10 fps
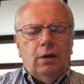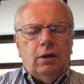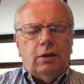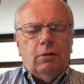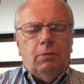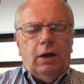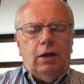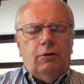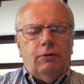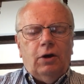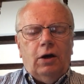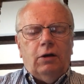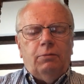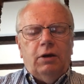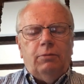that the man of
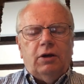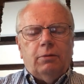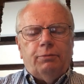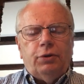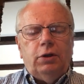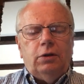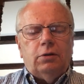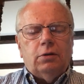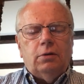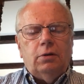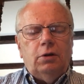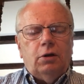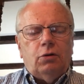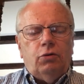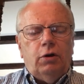God may be complete,
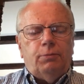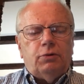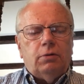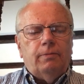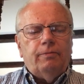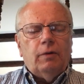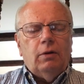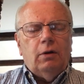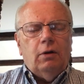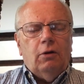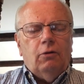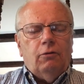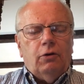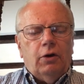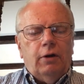equipped
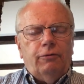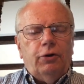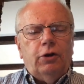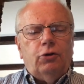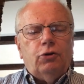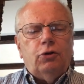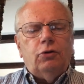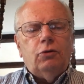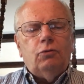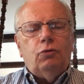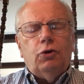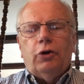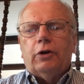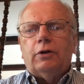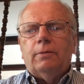for every good
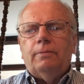work.